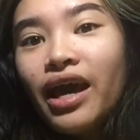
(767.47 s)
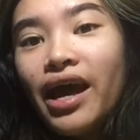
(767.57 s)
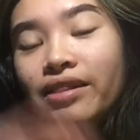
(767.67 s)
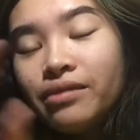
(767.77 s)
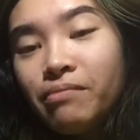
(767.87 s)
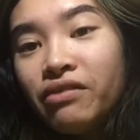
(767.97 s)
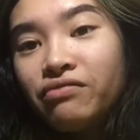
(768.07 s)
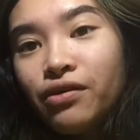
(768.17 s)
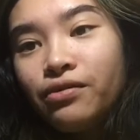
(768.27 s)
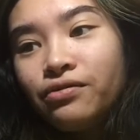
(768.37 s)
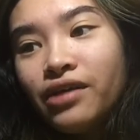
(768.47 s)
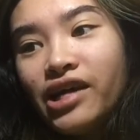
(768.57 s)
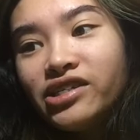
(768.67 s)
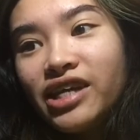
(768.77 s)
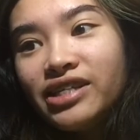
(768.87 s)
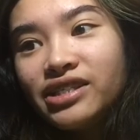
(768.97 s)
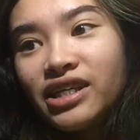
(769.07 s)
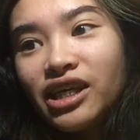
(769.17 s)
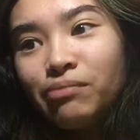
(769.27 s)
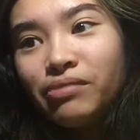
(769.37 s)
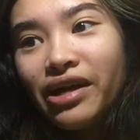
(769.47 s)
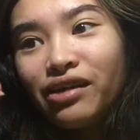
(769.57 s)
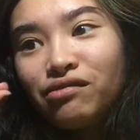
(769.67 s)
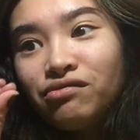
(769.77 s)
and then my phone I tend to keep like